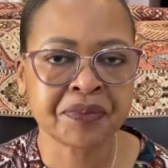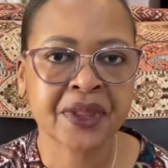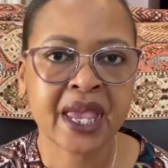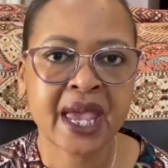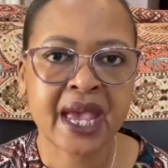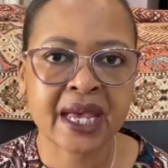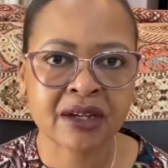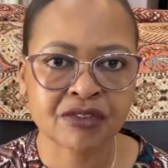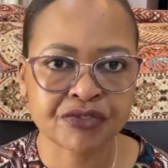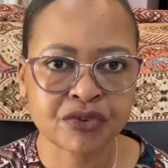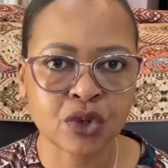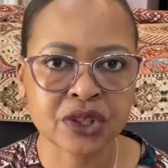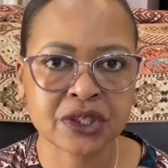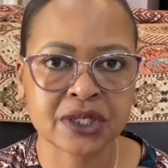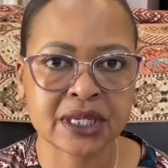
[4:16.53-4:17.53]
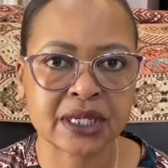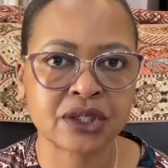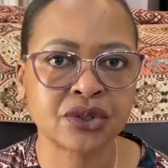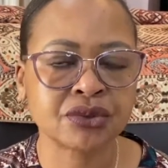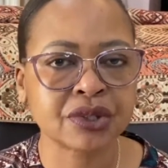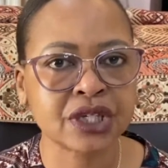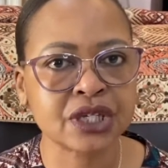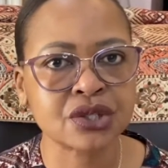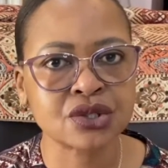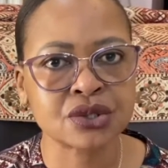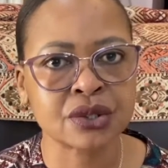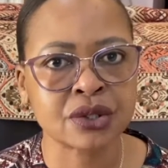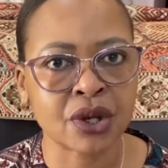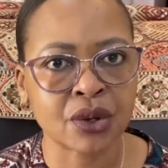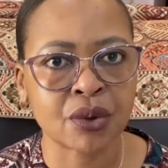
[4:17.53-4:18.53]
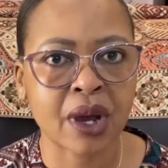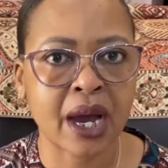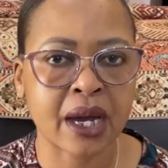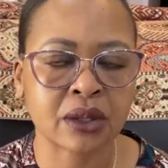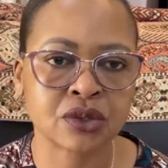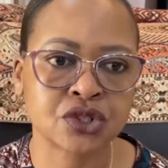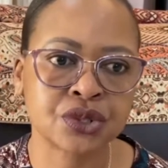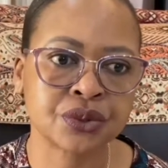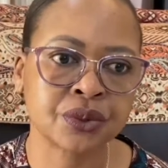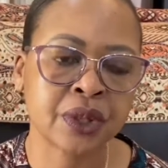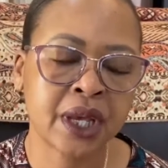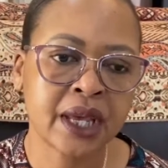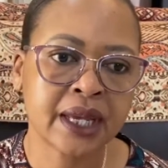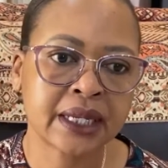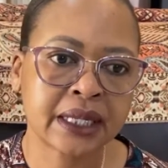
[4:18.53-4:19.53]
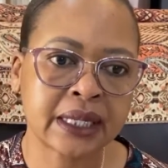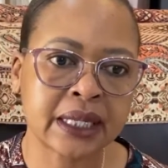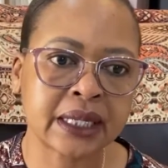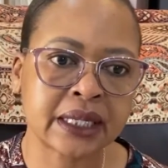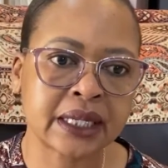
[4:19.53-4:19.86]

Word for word: And fourthly, you need to know how to clean